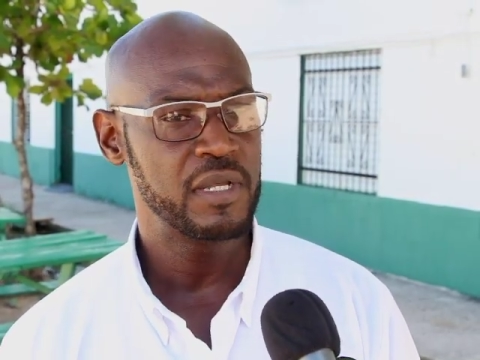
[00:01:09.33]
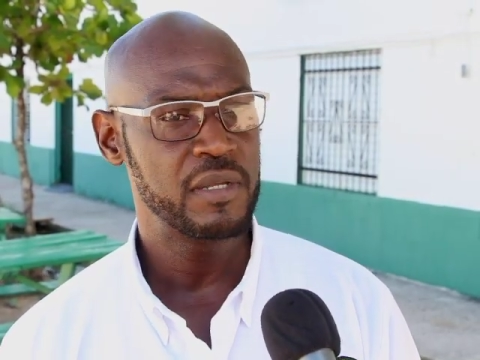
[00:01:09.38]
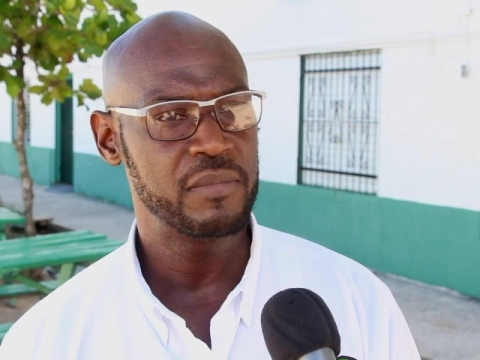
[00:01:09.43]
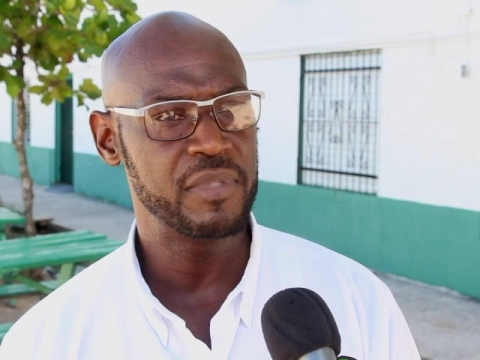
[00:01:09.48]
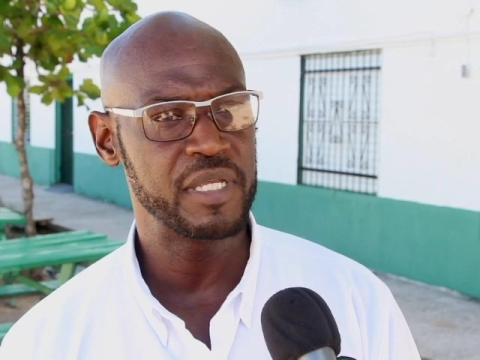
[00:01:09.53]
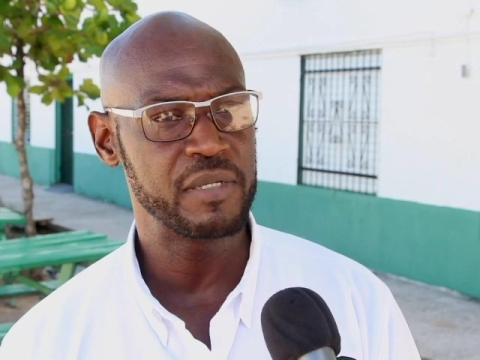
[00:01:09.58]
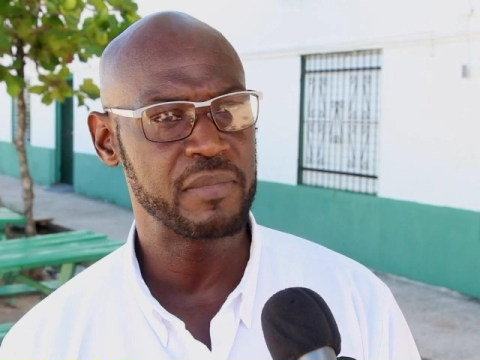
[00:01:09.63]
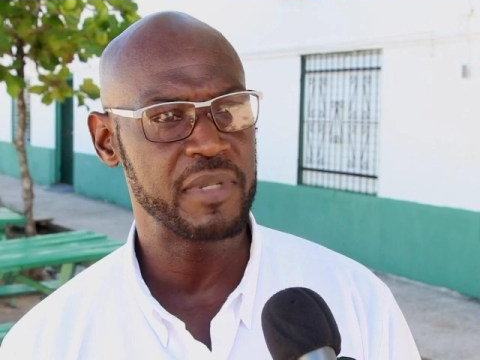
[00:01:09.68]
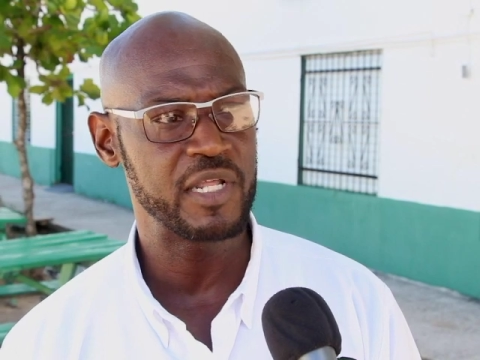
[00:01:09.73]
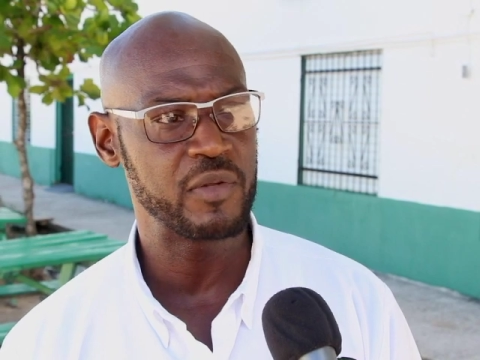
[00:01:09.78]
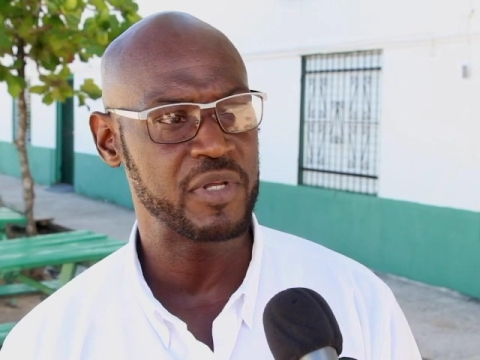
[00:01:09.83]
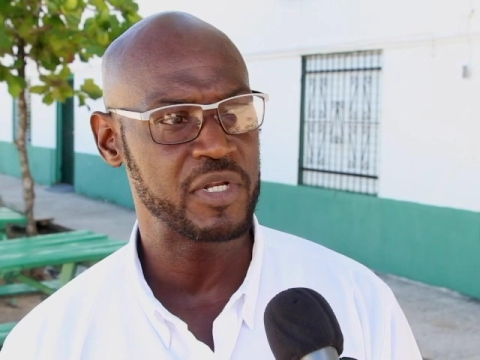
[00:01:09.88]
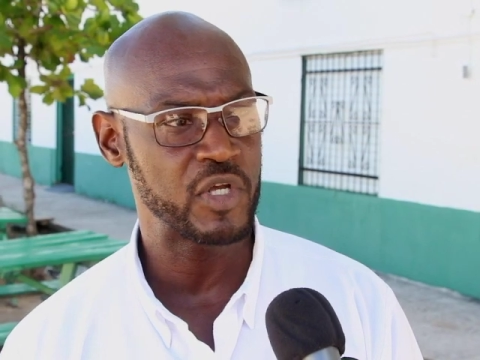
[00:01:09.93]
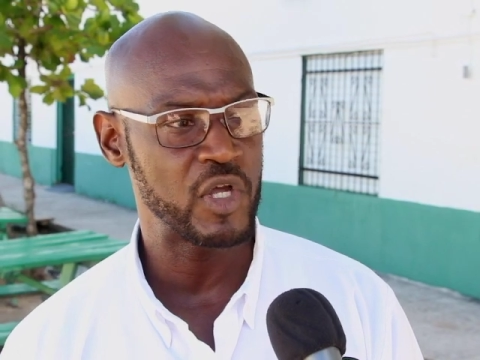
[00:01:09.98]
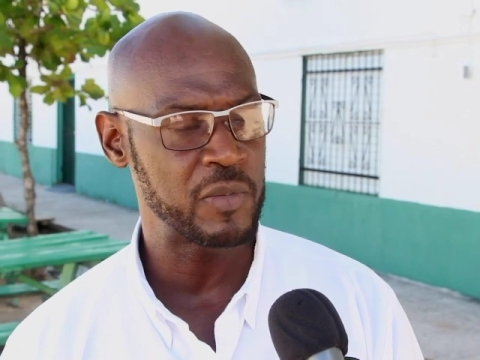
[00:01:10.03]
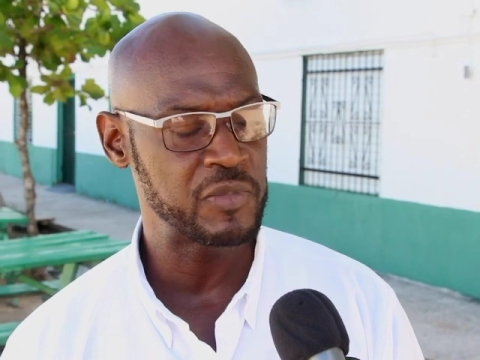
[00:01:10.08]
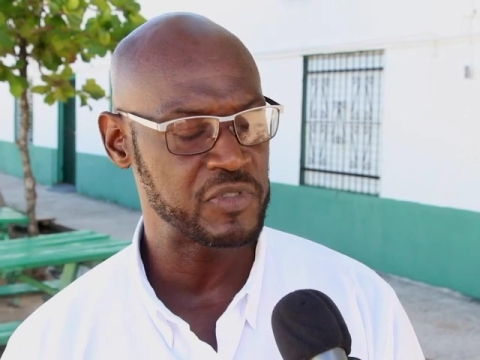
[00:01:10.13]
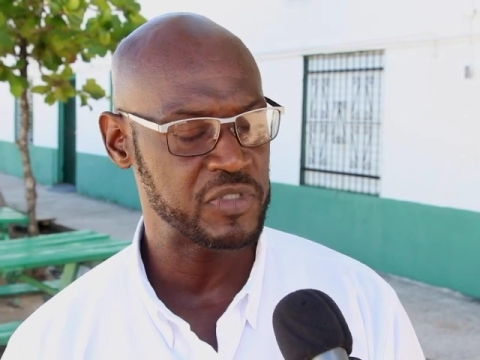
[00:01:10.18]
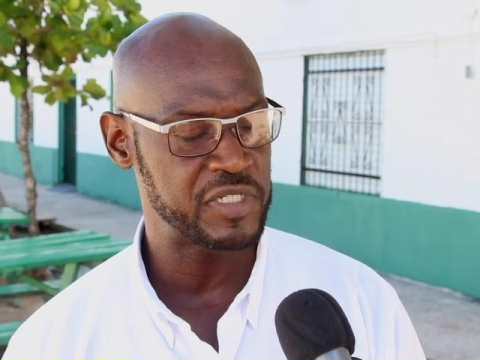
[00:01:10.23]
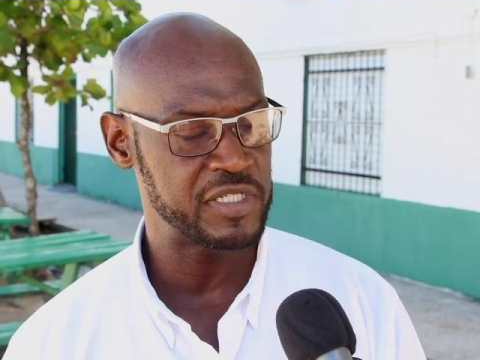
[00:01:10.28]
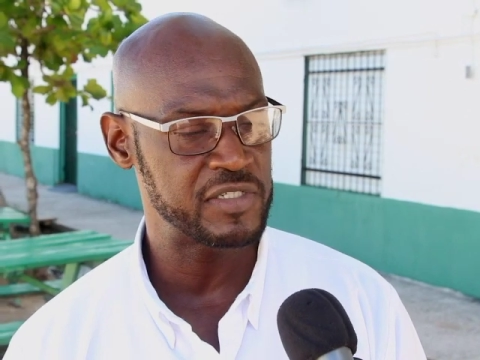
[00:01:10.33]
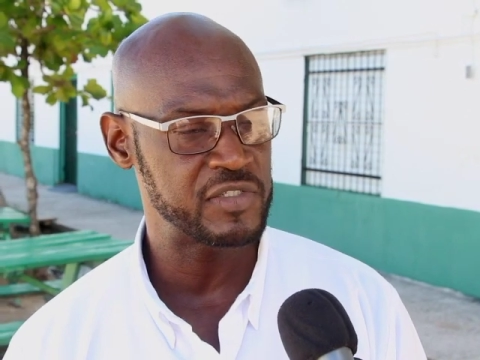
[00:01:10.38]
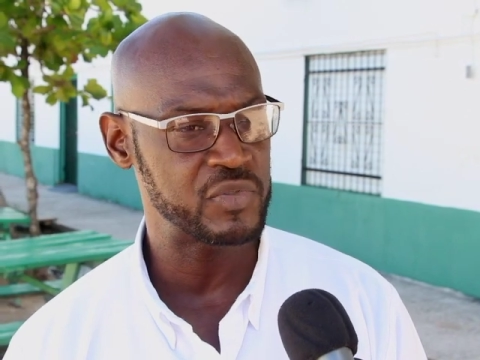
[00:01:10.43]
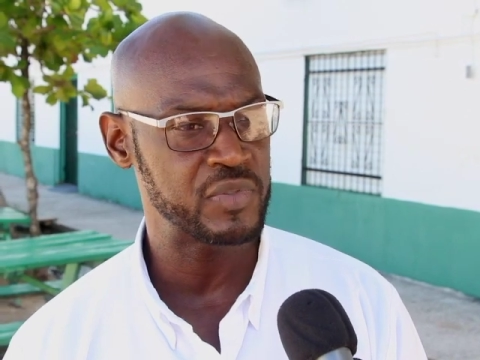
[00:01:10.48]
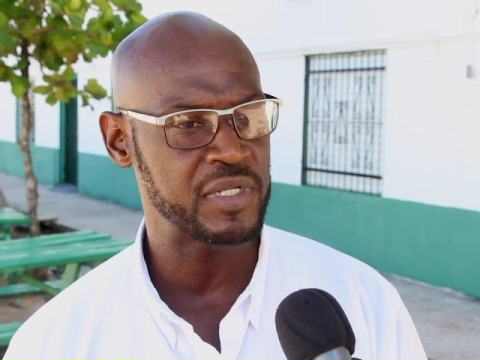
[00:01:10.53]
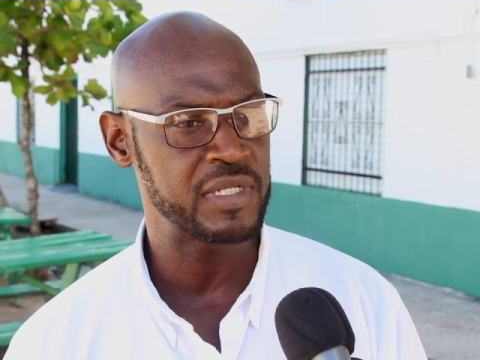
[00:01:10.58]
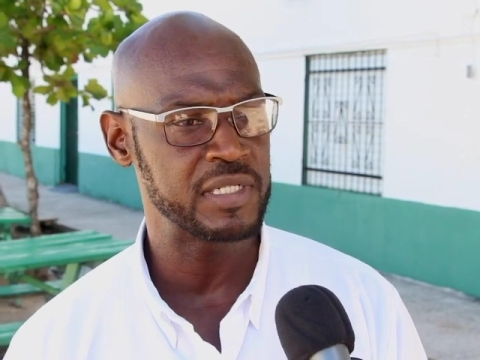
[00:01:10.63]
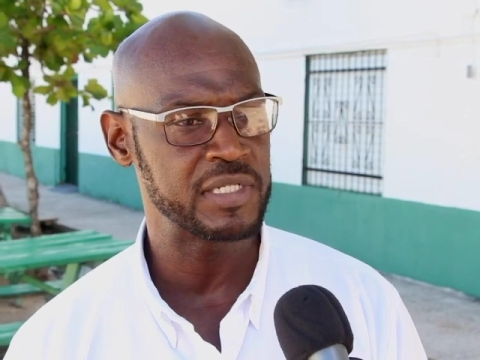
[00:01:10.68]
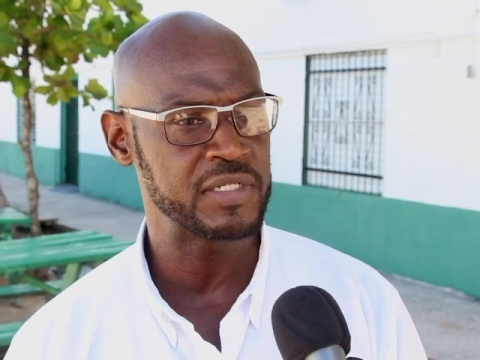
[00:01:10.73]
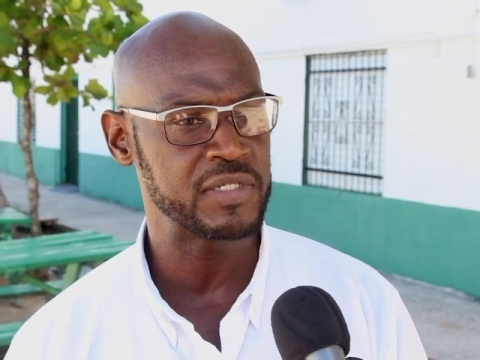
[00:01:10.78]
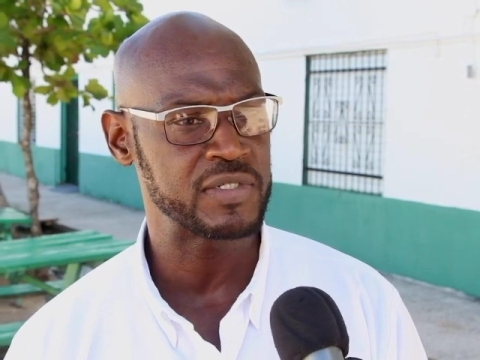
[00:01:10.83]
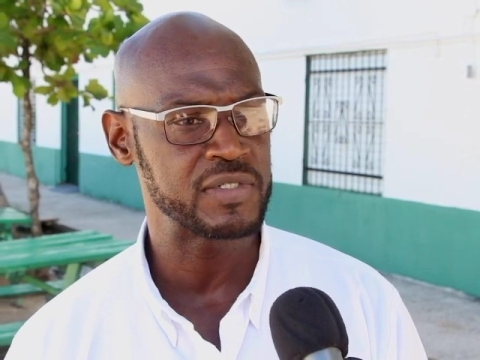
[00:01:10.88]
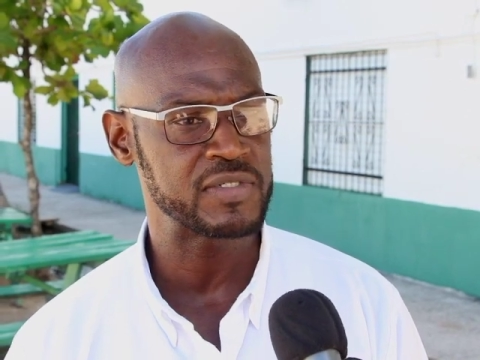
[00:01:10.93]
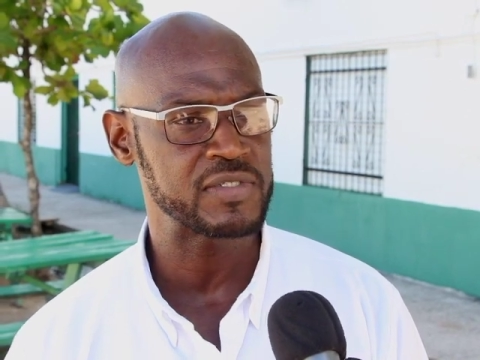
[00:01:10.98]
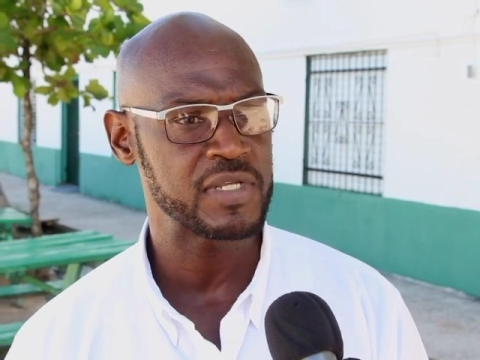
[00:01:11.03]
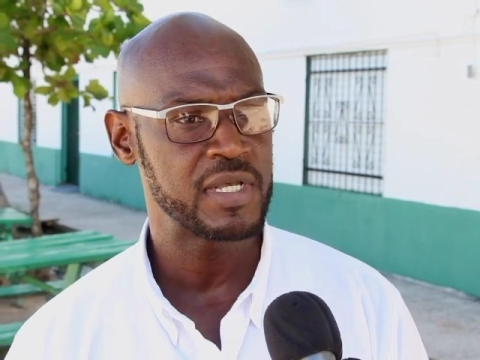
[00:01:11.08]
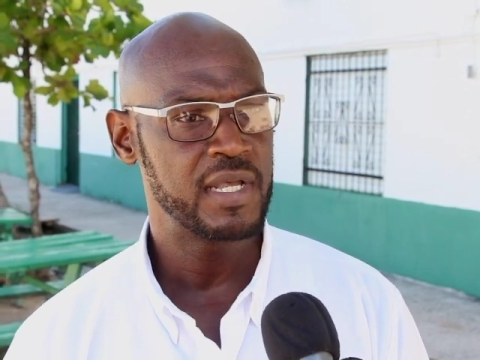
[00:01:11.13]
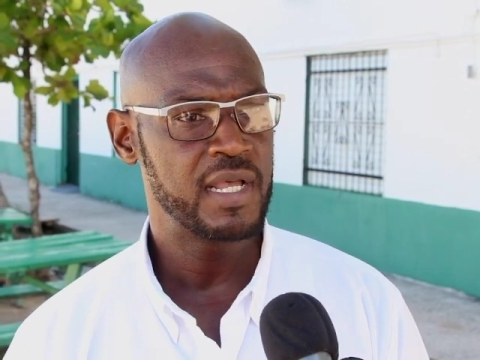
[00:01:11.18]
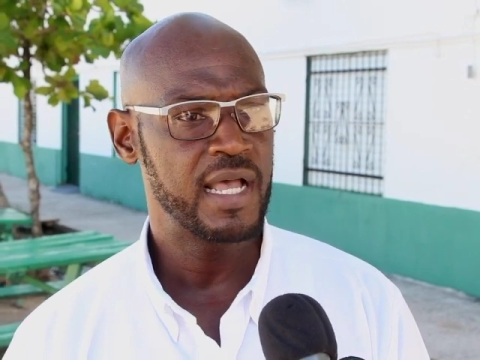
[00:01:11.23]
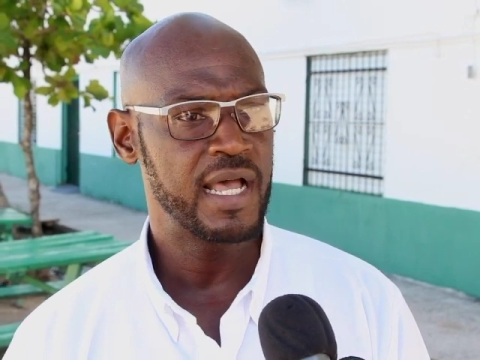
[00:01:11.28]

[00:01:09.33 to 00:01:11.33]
being made when it comes to these student leaders.